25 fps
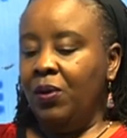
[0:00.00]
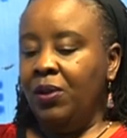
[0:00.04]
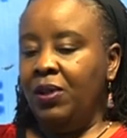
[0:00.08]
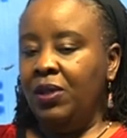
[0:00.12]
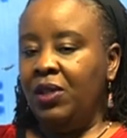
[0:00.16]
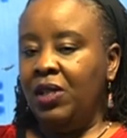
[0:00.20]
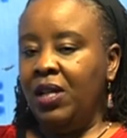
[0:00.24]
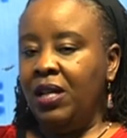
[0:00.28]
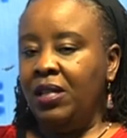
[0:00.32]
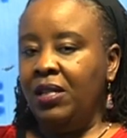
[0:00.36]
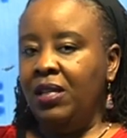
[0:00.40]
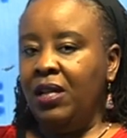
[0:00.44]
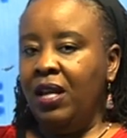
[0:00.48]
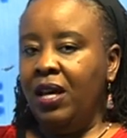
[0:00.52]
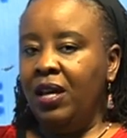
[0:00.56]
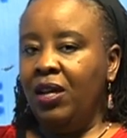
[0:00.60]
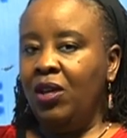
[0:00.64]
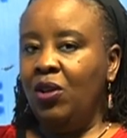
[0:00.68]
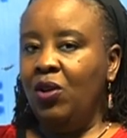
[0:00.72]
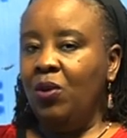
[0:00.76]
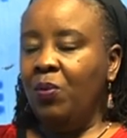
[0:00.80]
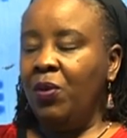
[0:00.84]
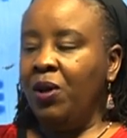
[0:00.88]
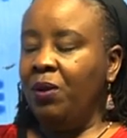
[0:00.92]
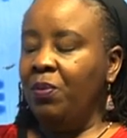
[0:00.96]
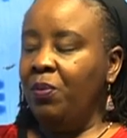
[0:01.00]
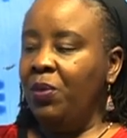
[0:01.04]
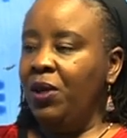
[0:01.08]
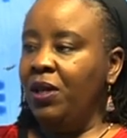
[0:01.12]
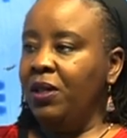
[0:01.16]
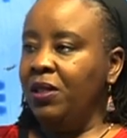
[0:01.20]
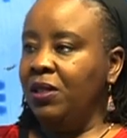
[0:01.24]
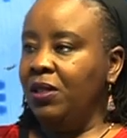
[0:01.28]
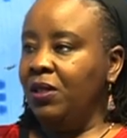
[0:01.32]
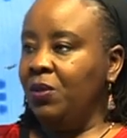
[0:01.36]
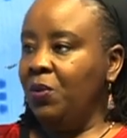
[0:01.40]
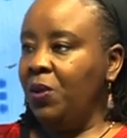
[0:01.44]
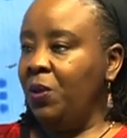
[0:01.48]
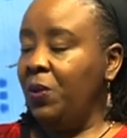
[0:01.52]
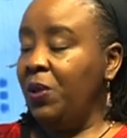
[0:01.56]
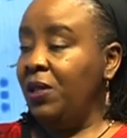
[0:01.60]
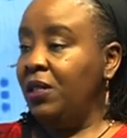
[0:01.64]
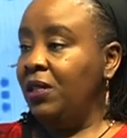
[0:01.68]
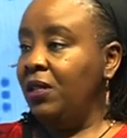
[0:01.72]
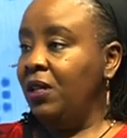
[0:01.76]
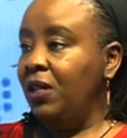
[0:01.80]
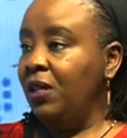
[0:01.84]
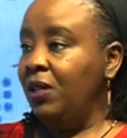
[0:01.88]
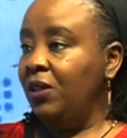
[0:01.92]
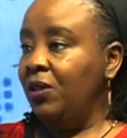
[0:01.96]
just like human beings, where we
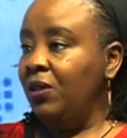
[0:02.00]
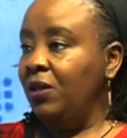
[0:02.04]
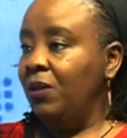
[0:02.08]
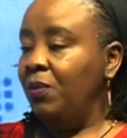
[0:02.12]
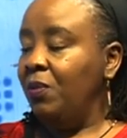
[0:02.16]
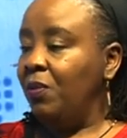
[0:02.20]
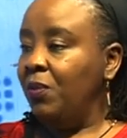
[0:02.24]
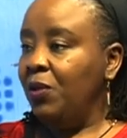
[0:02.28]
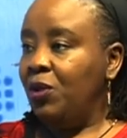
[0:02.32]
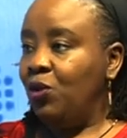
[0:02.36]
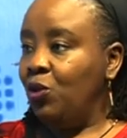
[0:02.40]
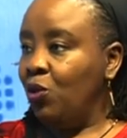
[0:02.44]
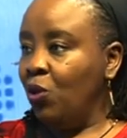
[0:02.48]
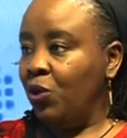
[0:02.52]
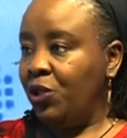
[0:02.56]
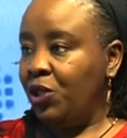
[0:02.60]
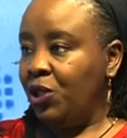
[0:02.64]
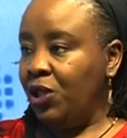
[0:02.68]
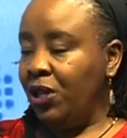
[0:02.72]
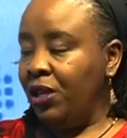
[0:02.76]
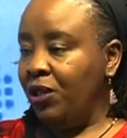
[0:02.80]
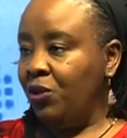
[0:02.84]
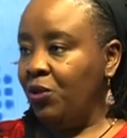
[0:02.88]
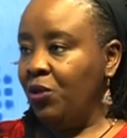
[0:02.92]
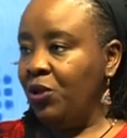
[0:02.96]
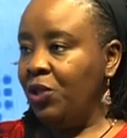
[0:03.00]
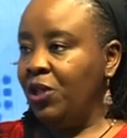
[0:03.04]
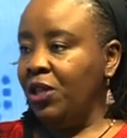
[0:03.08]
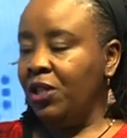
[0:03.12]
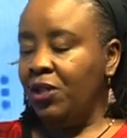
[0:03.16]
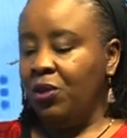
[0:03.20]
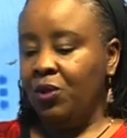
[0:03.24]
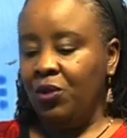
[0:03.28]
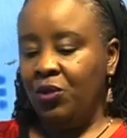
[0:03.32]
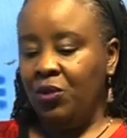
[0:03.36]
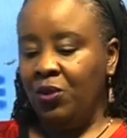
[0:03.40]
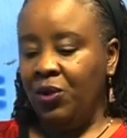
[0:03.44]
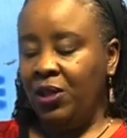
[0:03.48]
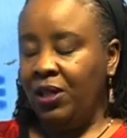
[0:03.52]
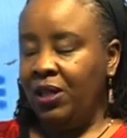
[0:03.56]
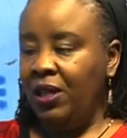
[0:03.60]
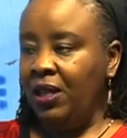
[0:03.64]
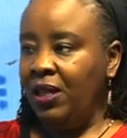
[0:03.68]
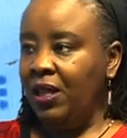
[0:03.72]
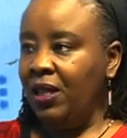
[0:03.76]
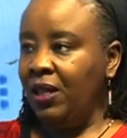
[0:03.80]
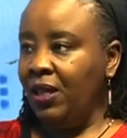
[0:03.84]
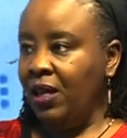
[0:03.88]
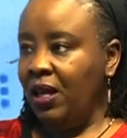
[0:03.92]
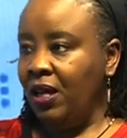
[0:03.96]
say torture, and torture is not only
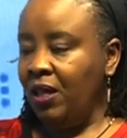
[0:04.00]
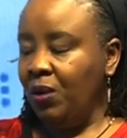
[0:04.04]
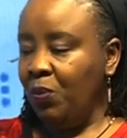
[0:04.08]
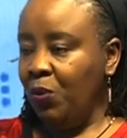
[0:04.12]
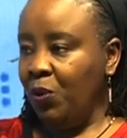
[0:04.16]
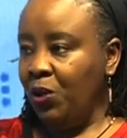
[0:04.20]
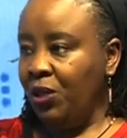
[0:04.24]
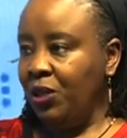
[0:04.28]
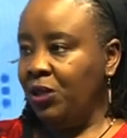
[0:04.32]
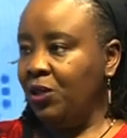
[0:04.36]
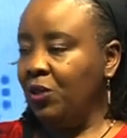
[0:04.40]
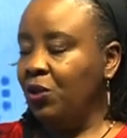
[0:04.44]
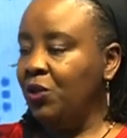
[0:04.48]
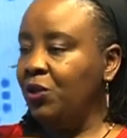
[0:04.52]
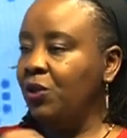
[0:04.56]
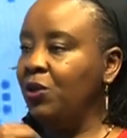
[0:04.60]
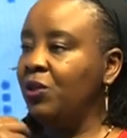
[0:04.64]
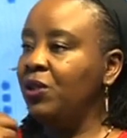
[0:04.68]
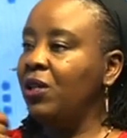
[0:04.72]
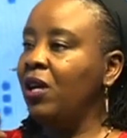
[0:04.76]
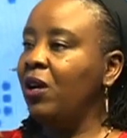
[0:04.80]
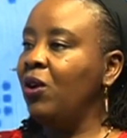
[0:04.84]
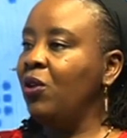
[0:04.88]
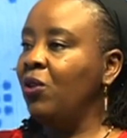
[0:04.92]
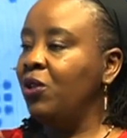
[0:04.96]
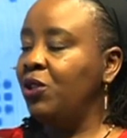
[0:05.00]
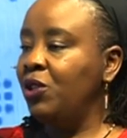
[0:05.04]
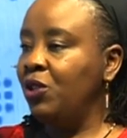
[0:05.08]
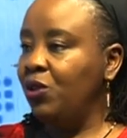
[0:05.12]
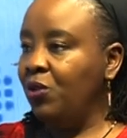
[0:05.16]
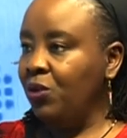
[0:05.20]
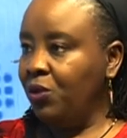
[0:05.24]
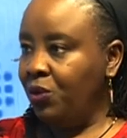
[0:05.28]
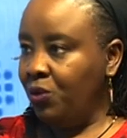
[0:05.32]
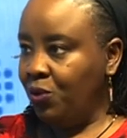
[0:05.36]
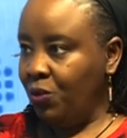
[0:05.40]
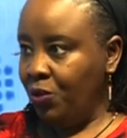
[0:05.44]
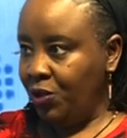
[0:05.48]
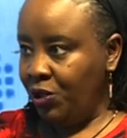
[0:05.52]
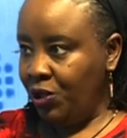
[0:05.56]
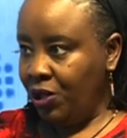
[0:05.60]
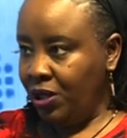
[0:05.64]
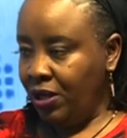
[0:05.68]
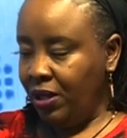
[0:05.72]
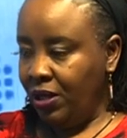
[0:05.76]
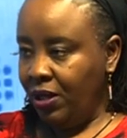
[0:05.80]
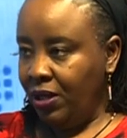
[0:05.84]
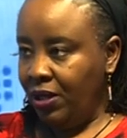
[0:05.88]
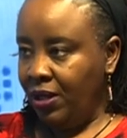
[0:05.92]
kicking the animal, it's also psychological torture.